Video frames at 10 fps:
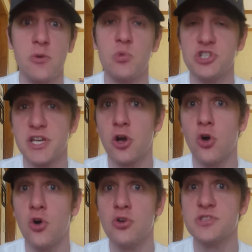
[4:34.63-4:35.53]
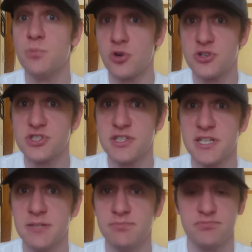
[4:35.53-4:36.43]
which he calls
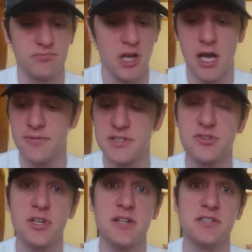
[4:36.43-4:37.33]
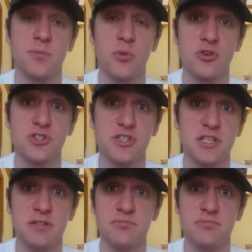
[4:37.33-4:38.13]
mercy. Obviously, it isn't mercy.